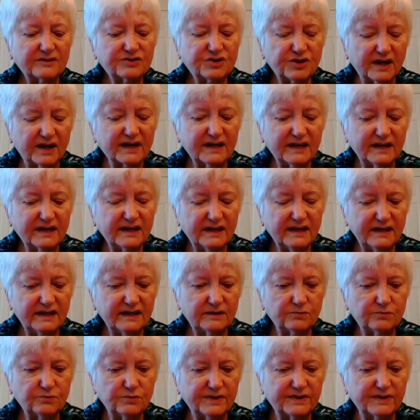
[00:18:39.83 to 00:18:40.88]
checking
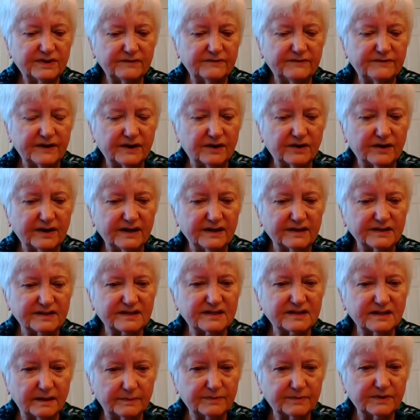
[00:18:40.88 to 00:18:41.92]
in with the
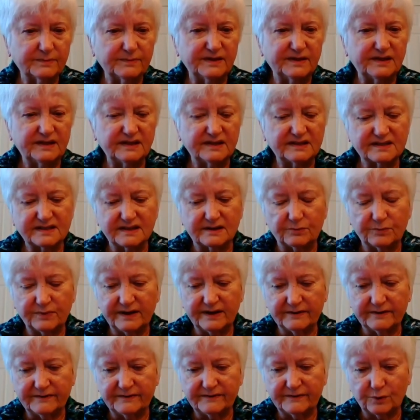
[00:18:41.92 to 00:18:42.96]
various subcommittees that
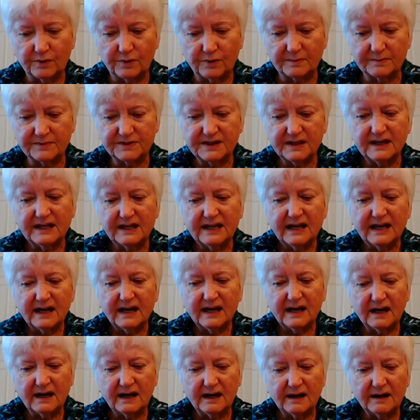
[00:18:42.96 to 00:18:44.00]
we have formed.
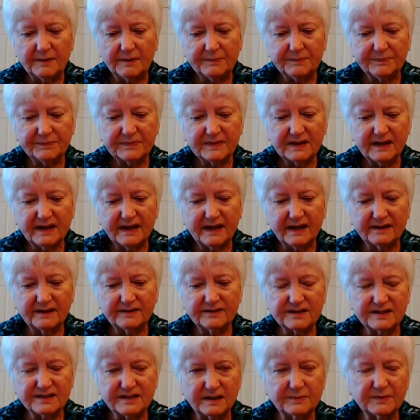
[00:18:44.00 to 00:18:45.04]
And
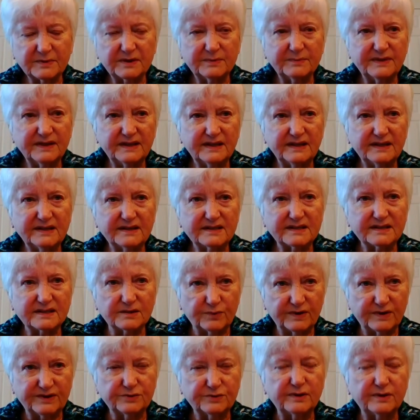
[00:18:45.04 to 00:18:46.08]
the subcommittees,
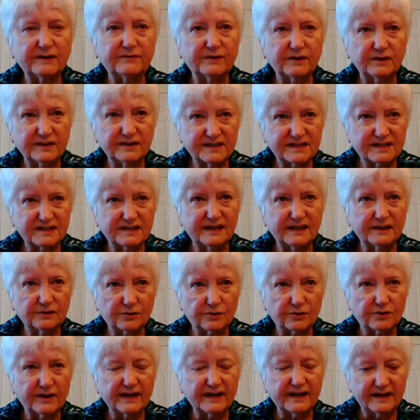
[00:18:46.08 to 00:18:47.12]
we do have a listening,
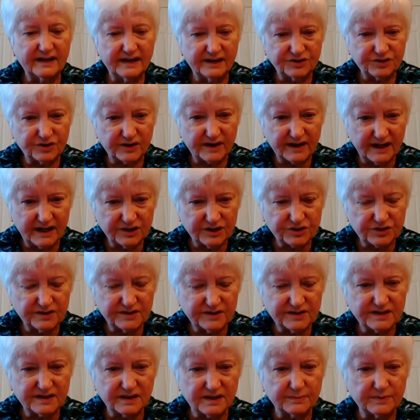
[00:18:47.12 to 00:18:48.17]
learning, and
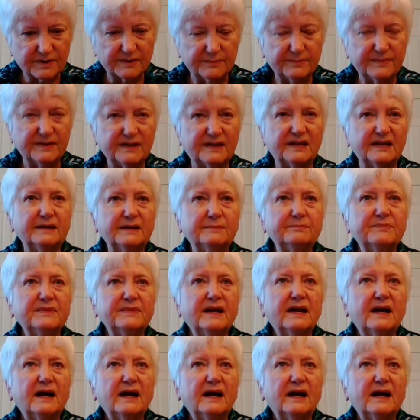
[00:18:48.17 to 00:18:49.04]
education subcommittee.